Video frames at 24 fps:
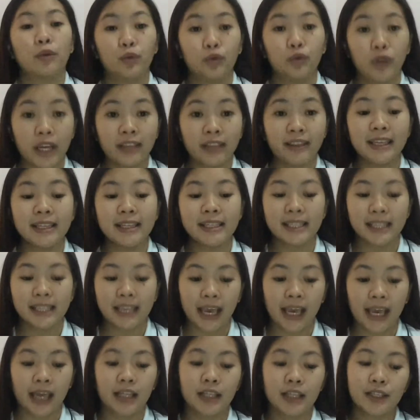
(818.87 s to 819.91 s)
Rating
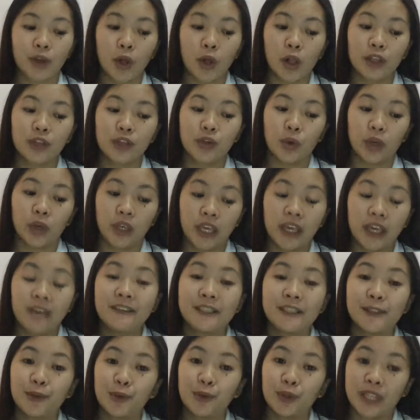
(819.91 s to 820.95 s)
scales also give
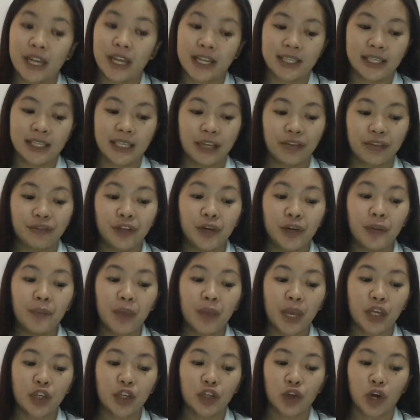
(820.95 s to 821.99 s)
students
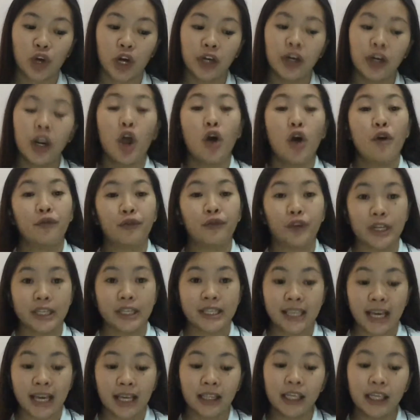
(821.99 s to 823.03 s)
information for
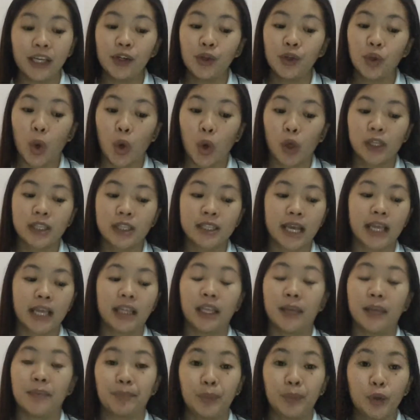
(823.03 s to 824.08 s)
setting goals
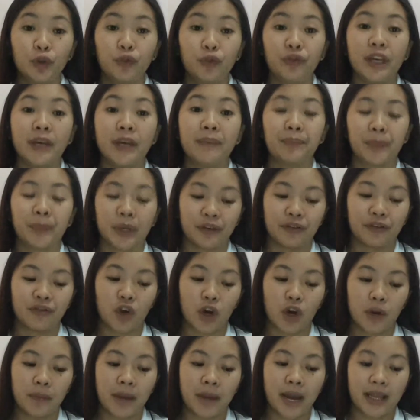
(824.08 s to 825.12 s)
and improving
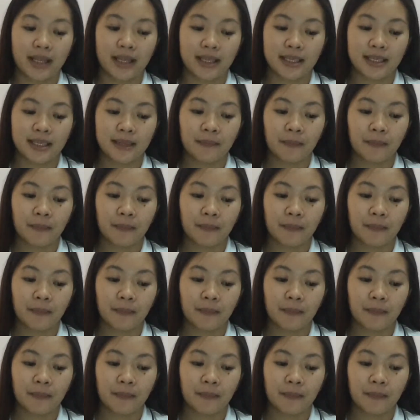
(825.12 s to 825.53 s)
performance.